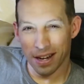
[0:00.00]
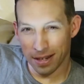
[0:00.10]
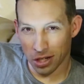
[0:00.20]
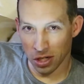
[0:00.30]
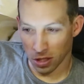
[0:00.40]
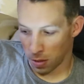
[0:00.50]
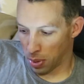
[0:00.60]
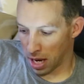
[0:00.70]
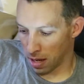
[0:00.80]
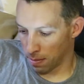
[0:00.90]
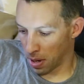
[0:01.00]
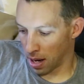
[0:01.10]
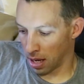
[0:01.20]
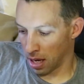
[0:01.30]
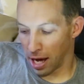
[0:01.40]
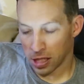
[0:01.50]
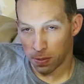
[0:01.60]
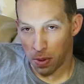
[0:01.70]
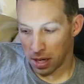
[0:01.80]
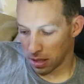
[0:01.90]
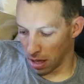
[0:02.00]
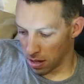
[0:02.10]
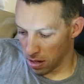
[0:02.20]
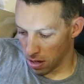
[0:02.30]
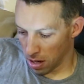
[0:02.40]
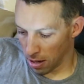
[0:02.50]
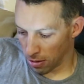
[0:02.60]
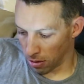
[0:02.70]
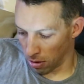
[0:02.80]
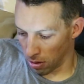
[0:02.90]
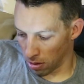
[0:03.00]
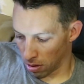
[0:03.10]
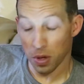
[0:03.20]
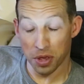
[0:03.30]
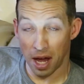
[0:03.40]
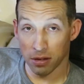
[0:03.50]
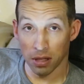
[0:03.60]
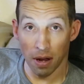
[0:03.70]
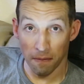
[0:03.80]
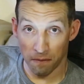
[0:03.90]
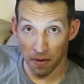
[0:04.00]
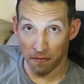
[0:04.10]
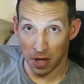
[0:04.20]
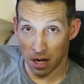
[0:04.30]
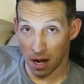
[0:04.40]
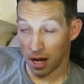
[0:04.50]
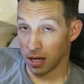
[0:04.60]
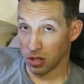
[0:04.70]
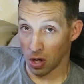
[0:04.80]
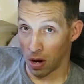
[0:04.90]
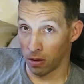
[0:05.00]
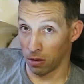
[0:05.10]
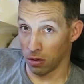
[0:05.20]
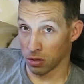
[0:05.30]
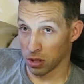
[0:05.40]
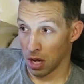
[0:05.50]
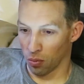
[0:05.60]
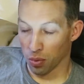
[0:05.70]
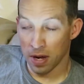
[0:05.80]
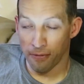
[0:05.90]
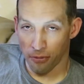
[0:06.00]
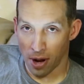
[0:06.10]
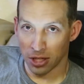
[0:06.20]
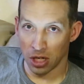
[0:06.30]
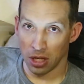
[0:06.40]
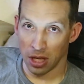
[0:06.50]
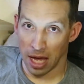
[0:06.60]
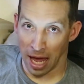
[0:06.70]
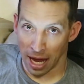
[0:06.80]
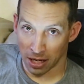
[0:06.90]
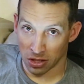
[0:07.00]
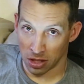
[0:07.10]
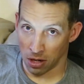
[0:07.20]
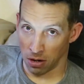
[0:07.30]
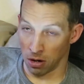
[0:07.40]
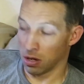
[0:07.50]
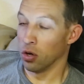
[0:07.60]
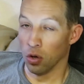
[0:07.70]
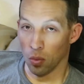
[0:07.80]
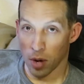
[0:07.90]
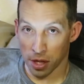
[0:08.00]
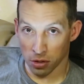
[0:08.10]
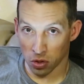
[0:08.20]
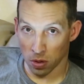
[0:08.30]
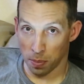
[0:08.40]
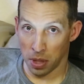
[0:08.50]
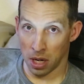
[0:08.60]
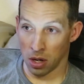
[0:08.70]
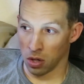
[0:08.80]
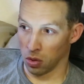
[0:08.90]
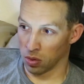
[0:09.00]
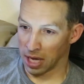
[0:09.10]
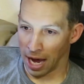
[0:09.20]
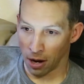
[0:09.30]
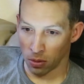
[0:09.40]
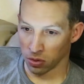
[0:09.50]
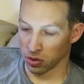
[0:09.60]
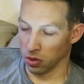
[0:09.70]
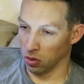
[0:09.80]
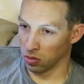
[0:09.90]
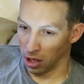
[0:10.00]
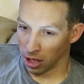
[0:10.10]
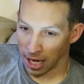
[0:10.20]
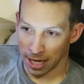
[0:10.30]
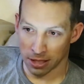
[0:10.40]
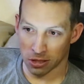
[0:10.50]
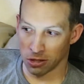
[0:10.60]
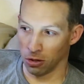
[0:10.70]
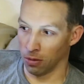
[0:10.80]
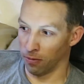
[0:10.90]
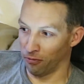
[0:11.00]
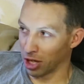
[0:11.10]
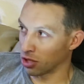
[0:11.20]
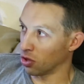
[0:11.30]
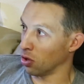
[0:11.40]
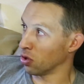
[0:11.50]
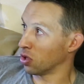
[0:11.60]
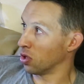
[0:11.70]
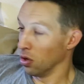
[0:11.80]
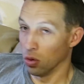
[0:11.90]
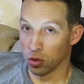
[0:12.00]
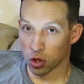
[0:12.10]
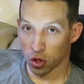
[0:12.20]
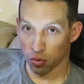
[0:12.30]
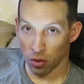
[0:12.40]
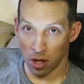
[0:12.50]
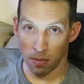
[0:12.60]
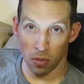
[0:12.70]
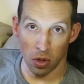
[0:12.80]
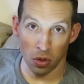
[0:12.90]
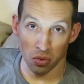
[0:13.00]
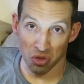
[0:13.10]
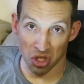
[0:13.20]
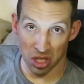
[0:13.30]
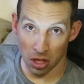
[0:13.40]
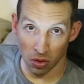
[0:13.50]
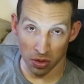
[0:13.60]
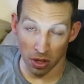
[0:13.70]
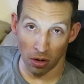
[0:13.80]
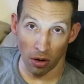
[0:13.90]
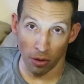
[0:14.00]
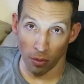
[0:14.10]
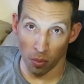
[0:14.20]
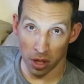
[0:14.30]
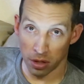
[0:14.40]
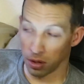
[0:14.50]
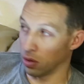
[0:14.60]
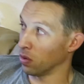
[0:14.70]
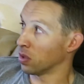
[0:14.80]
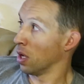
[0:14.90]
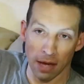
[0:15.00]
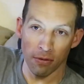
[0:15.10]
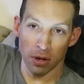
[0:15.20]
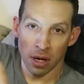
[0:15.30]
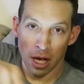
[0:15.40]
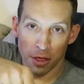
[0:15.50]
In addition to the paint and body, I spent another $3,059 refreshing the exterior. New weather stripping, new cowls, new lights, new fixtures, new trim, new seals on all the windows, even